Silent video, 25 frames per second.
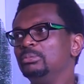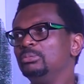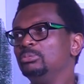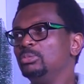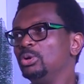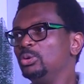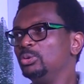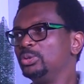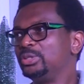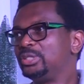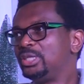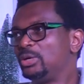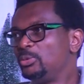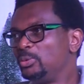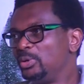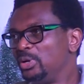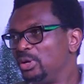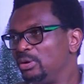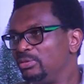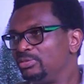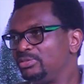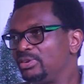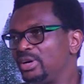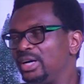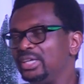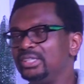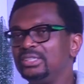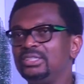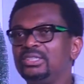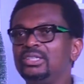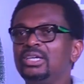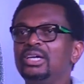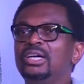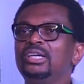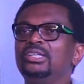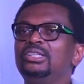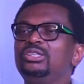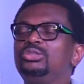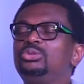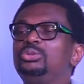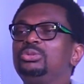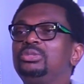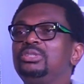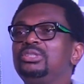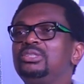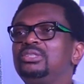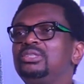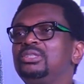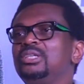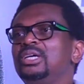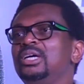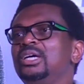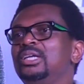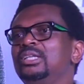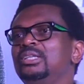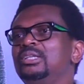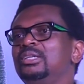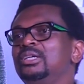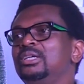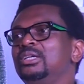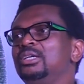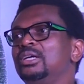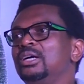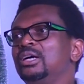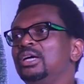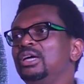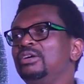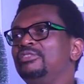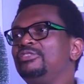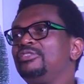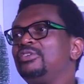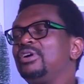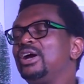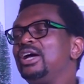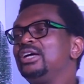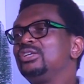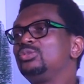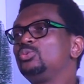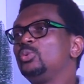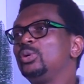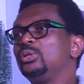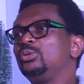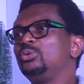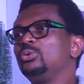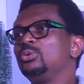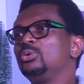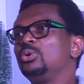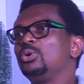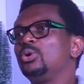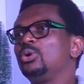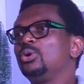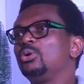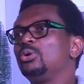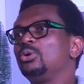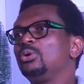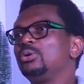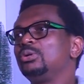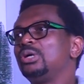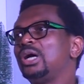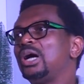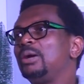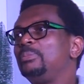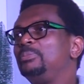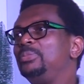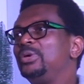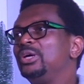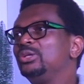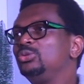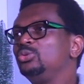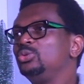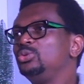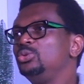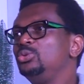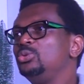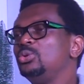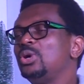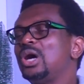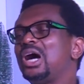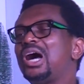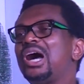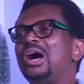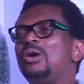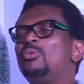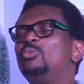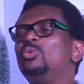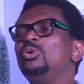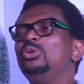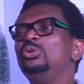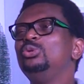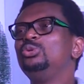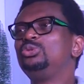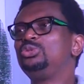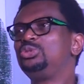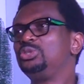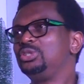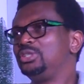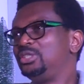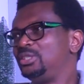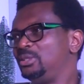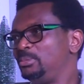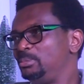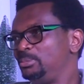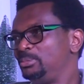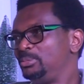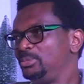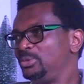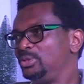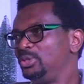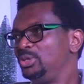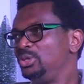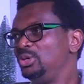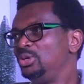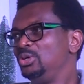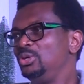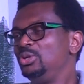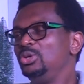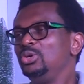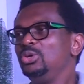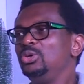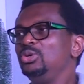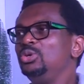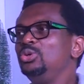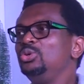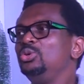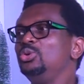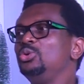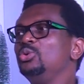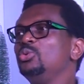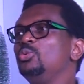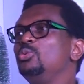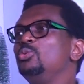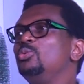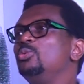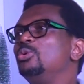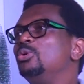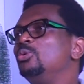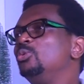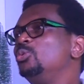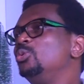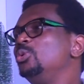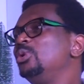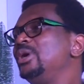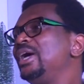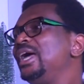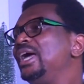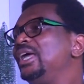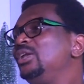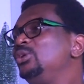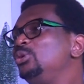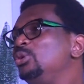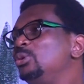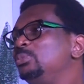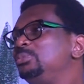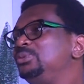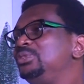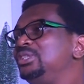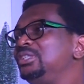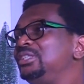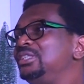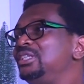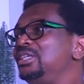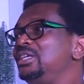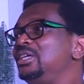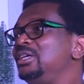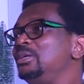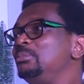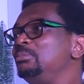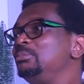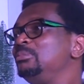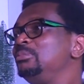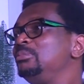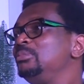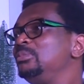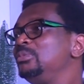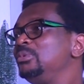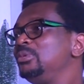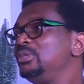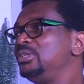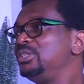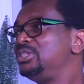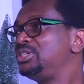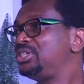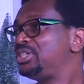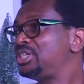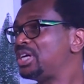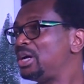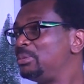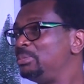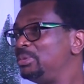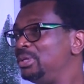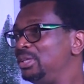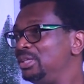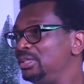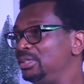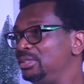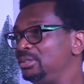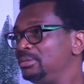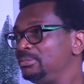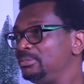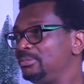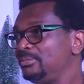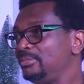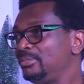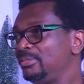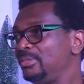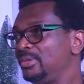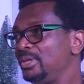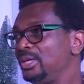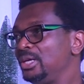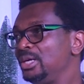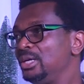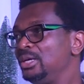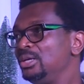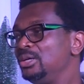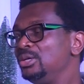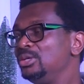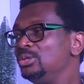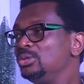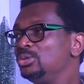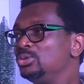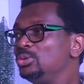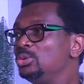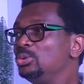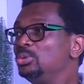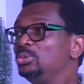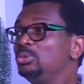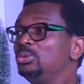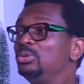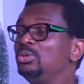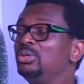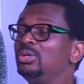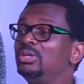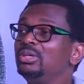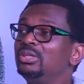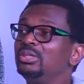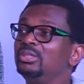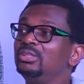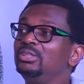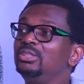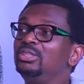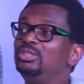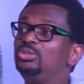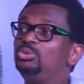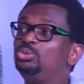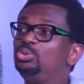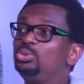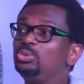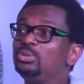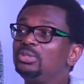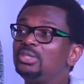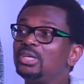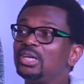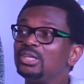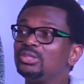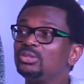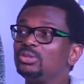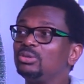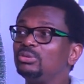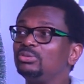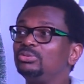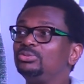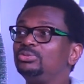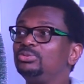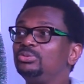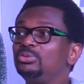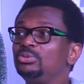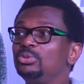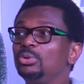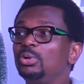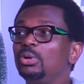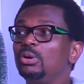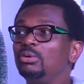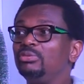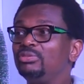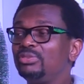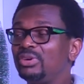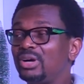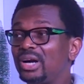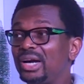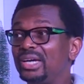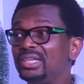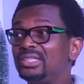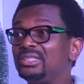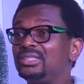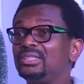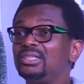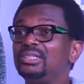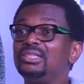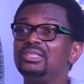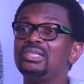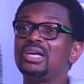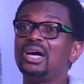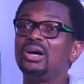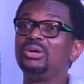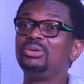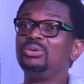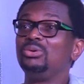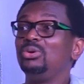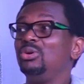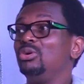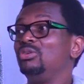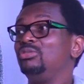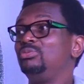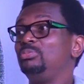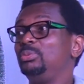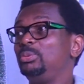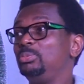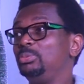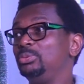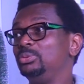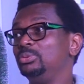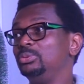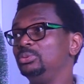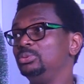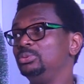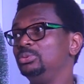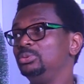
but we say we love Christ, the truth is, if Christ were to appear to you, how will you treat him? You will end up treating him shabbily. So the true test of you love Christ is how you love people.